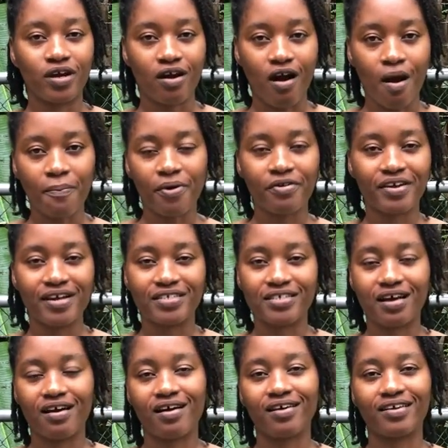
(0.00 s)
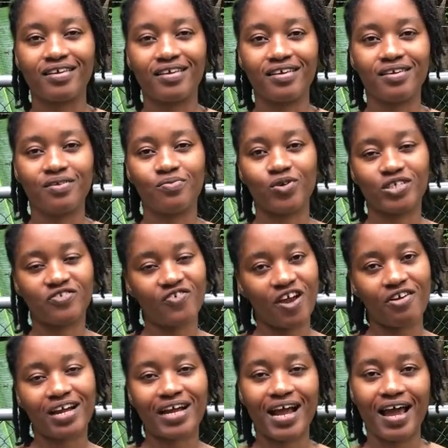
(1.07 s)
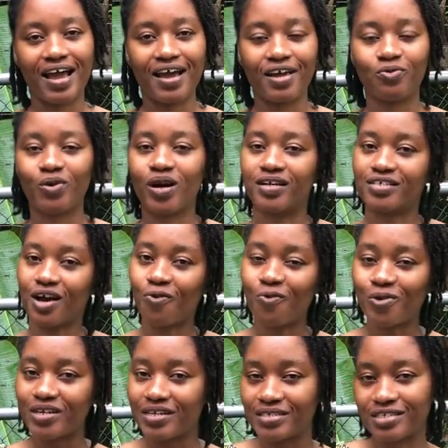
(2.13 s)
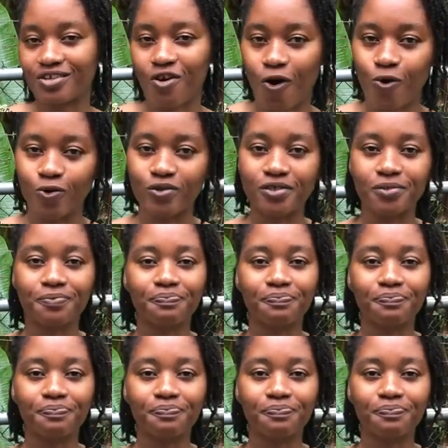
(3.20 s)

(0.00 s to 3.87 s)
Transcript: operator, he was very kind. We got a good discount.